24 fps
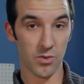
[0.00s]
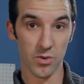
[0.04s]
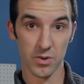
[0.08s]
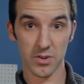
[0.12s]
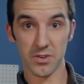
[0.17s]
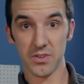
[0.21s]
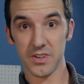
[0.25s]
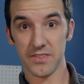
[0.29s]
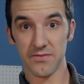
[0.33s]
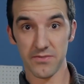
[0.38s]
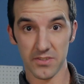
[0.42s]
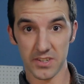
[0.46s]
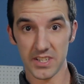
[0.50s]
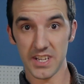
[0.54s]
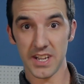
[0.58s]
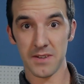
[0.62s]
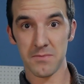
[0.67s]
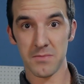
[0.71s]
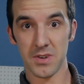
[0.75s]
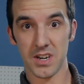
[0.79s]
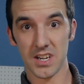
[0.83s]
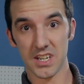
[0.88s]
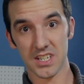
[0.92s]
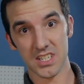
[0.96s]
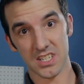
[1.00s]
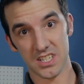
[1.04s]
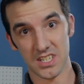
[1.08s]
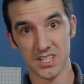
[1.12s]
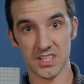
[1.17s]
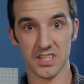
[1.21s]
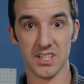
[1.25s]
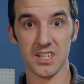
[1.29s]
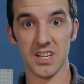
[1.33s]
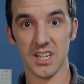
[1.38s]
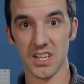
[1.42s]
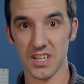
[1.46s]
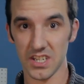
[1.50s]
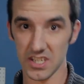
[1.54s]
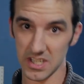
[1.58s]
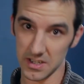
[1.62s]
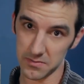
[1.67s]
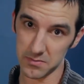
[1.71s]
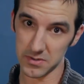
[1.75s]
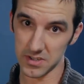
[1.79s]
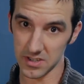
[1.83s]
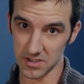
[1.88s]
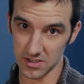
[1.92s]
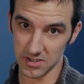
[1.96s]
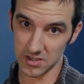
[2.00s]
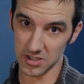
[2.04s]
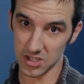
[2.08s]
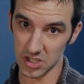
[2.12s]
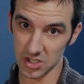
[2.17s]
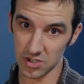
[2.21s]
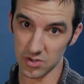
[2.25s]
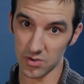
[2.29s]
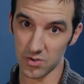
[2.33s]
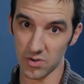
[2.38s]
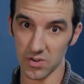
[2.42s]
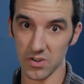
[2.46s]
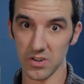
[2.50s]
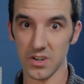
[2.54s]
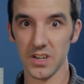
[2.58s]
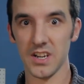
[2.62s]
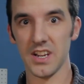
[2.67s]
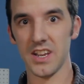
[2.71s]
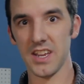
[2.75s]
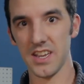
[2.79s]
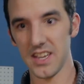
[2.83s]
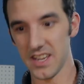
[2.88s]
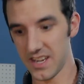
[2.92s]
order it for 10 bucks and ship it to their store,